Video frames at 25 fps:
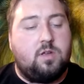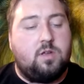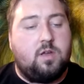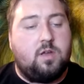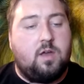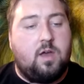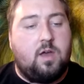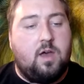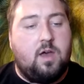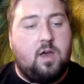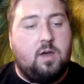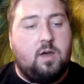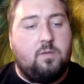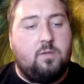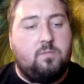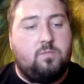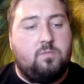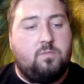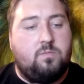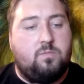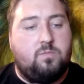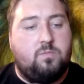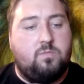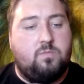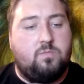um,
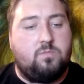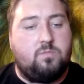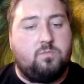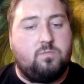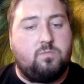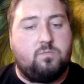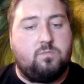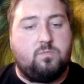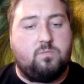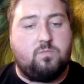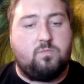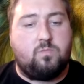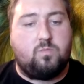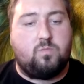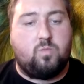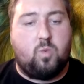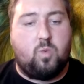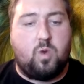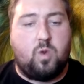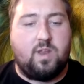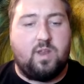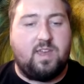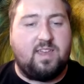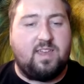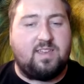
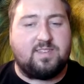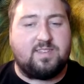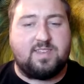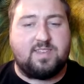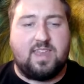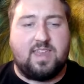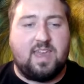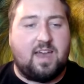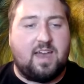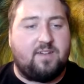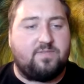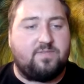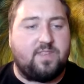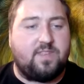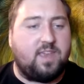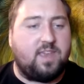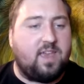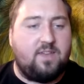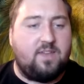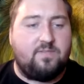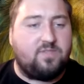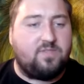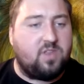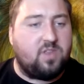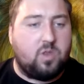what it is they have to
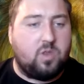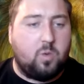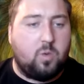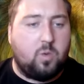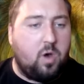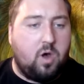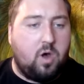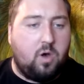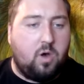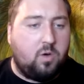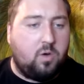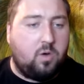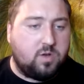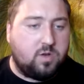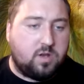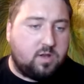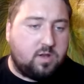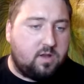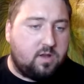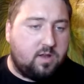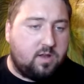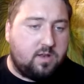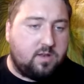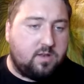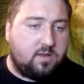give to the world
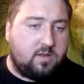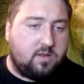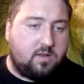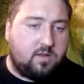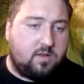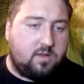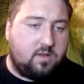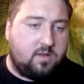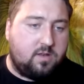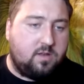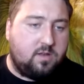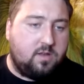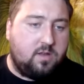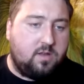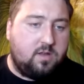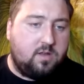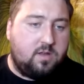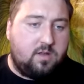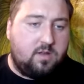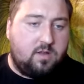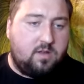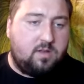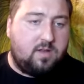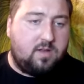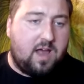and
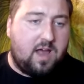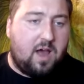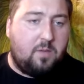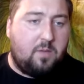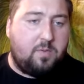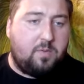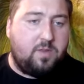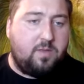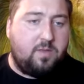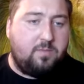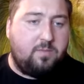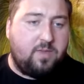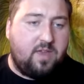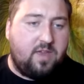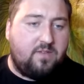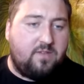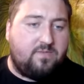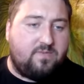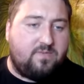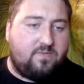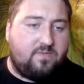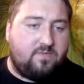helping them give